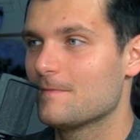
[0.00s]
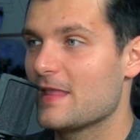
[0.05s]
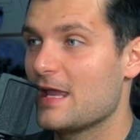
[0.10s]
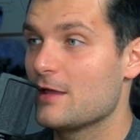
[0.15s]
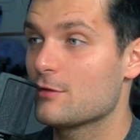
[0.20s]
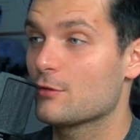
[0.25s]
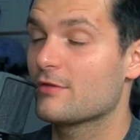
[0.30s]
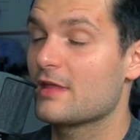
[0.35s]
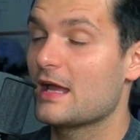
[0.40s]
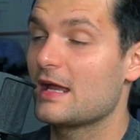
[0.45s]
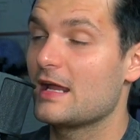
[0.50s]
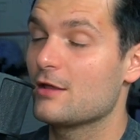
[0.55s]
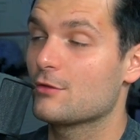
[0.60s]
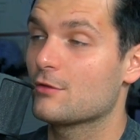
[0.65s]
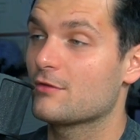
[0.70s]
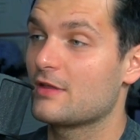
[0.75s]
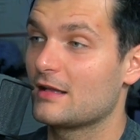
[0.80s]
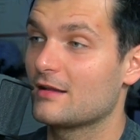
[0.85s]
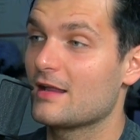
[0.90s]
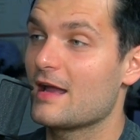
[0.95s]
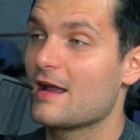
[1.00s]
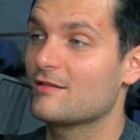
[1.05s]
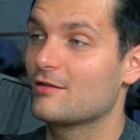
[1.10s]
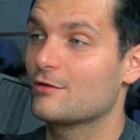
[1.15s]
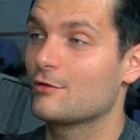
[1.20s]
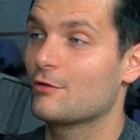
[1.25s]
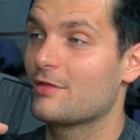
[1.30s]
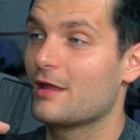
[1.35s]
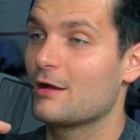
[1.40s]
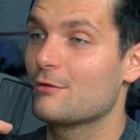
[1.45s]
Either they liked
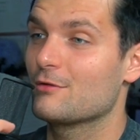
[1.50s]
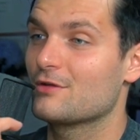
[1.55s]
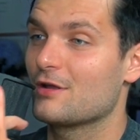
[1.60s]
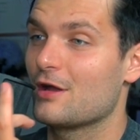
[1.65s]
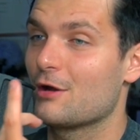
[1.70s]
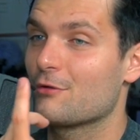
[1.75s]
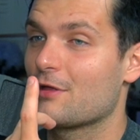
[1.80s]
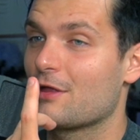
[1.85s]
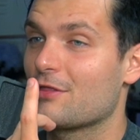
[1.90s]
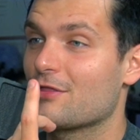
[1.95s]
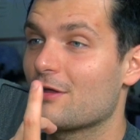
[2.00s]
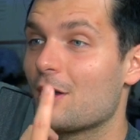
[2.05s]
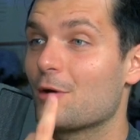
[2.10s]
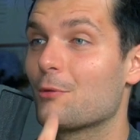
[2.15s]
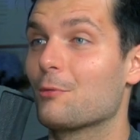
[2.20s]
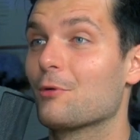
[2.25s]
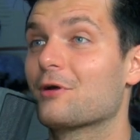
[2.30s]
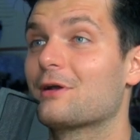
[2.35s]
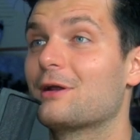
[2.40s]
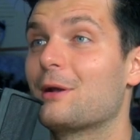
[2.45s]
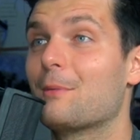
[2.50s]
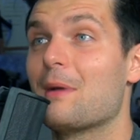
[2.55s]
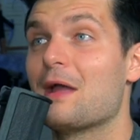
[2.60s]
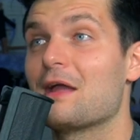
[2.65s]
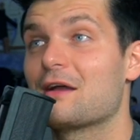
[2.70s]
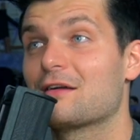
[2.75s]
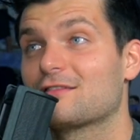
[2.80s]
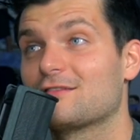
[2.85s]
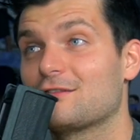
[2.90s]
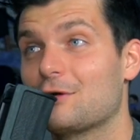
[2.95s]
it, or they thought, we're gonna
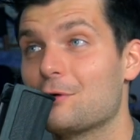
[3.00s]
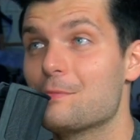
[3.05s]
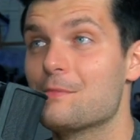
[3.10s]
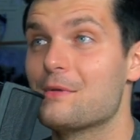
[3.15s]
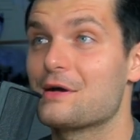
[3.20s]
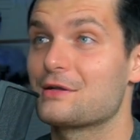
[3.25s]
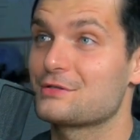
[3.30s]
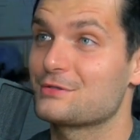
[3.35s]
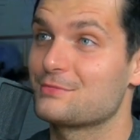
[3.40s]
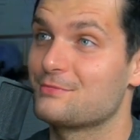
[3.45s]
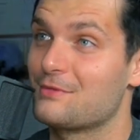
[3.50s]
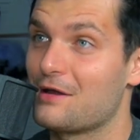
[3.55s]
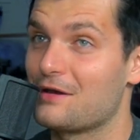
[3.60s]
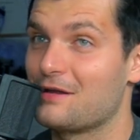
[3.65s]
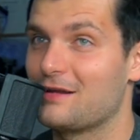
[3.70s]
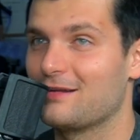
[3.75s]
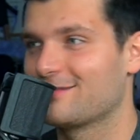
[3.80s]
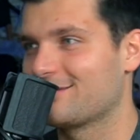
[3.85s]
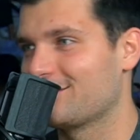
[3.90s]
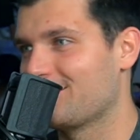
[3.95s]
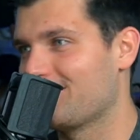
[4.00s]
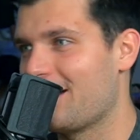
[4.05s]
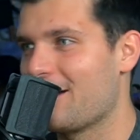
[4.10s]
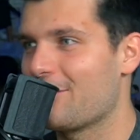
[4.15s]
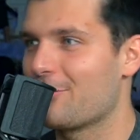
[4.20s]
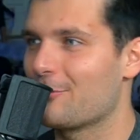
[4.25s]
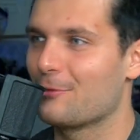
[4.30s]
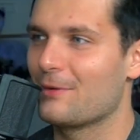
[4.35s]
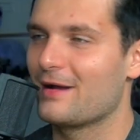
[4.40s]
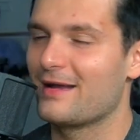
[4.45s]
make so much money. So
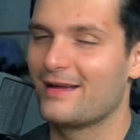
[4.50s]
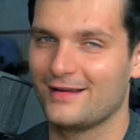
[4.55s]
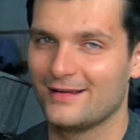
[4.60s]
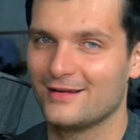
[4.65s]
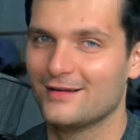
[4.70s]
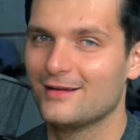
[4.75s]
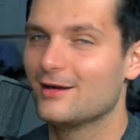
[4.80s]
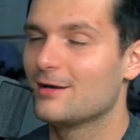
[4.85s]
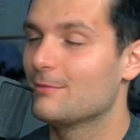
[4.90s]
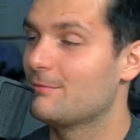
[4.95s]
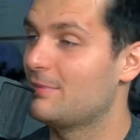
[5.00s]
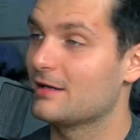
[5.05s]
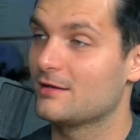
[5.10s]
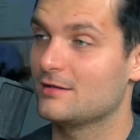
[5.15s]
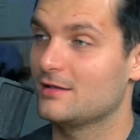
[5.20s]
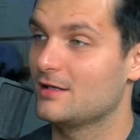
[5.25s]
either way, but